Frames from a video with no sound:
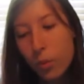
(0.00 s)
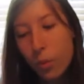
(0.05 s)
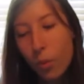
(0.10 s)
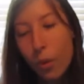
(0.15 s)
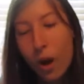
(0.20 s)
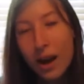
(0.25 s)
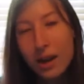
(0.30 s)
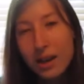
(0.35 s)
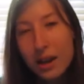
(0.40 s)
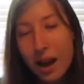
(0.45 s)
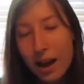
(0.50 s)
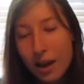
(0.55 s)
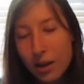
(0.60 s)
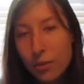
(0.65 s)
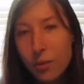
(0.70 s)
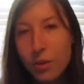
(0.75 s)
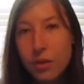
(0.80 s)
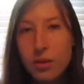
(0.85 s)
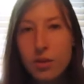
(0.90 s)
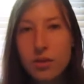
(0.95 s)
Why not?
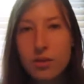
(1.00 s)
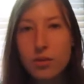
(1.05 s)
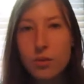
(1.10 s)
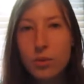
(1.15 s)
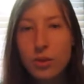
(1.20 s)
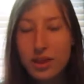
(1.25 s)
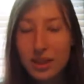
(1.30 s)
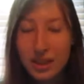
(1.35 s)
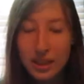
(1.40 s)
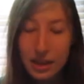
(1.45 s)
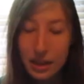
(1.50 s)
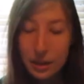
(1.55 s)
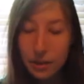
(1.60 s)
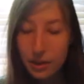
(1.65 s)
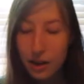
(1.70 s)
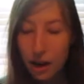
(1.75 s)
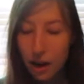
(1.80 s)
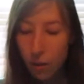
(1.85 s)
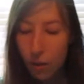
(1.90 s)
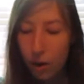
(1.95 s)
Well, with an E,
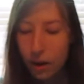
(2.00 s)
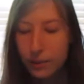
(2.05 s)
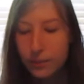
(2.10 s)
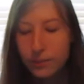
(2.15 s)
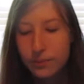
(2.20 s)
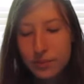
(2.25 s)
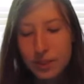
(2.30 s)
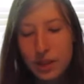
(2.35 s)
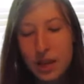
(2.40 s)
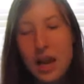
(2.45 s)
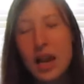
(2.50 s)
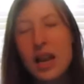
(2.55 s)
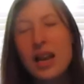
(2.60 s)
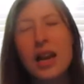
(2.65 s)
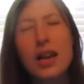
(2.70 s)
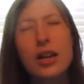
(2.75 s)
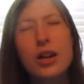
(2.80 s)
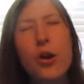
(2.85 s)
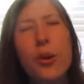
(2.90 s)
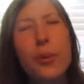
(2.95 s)
but not a Y.
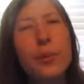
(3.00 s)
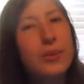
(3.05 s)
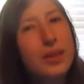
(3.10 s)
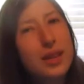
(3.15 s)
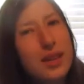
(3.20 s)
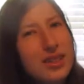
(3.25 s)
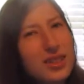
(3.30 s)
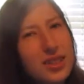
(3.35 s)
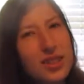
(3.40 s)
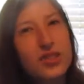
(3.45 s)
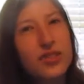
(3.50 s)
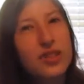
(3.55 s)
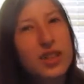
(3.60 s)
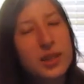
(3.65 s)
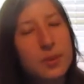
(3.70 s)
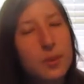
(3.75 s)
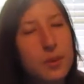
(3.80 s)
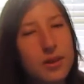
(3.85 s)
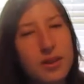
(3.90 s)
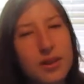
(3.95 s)
And I go, because it's
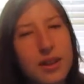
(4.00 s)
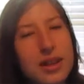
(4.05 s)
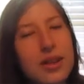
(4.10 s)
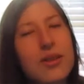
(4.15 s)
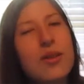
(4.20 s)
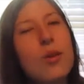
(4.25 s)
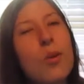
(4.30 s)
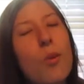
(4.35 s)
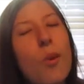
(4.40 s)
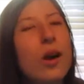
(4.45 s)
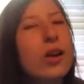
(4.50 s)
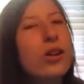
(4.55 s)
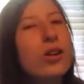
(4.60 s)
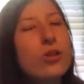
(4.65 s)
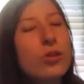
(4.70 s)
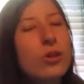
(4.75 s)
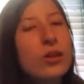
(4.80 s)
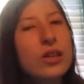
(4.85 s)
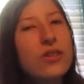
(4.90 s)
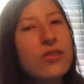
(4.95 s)
Facebook. Like, why are
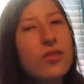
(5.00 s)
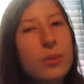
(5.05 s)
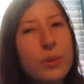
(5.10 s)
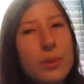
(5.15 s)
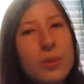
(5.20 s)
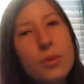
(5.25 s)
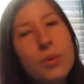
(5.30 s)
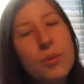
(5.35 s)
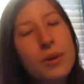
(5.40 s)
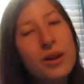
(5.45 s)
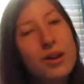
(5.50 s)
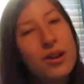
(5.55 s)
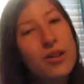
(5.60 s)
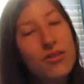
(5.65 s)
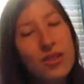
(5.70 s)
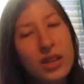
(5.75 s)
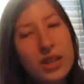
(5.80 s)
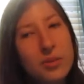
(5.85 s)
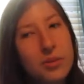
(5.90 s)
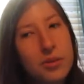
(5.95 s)
you looking for people married on
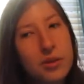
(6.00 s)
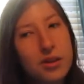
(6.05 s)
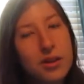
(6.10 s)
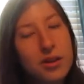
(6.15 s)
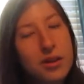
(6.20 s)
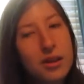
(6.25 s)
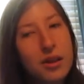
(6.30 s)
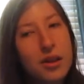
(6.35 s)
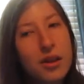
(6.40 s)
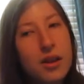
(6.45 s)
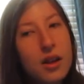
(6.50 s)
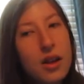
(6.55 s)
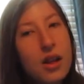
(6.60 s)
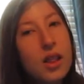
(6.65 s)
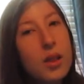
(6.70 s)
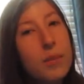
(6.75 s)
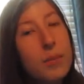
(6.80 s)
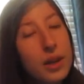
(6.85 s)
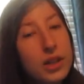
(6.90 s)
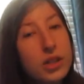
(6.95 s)
Facebook?
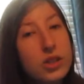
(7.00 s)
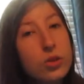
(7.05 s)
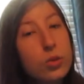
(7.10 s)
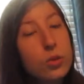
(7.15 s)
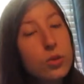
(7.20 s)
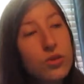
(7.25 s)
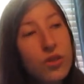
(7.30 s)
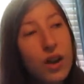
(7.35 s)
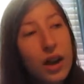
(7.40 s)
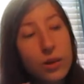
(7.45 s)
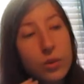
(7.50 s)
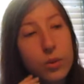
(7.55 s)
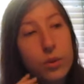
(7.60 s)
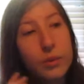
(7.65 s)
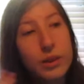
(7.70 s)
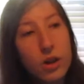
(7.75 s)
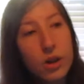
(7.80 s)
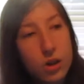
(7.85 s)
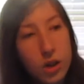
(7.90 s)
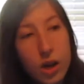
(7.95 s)
The best you will find will
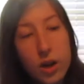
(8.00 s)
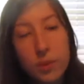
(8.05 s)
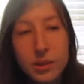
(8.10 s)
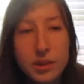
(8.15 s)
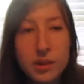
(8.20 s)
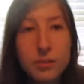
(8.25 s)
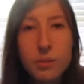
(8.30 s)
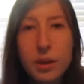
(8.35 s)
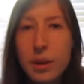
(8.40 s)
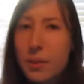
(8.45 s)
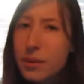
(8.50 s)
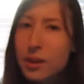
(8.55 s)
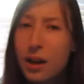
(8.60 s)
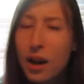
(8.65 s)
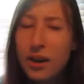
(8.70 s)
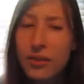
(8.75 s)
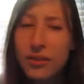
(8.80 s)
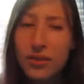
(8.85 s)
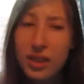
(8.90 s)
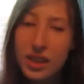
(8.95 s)
be hookups, and maybe
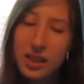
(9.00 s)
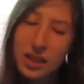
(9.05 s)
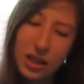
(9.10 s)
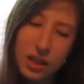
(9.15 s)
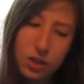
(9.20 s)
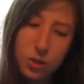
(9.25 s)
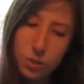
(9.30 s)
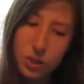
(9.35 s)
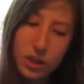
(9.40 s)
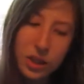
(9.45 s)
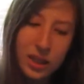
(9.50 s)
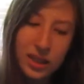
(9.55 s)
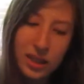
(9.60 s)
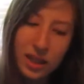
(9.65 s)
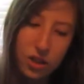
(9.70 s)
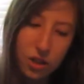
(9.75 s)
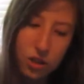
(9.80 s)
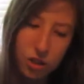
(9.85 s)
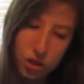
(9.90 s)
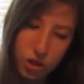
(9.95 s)
not even then. That's really
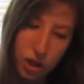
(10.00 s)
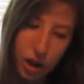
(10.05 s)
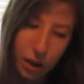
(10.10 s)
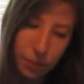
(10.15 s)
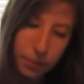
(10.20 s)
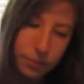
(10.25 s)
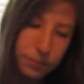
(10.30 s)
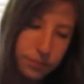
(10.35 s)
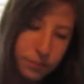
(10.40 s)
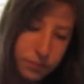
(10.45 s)
Tinder's job.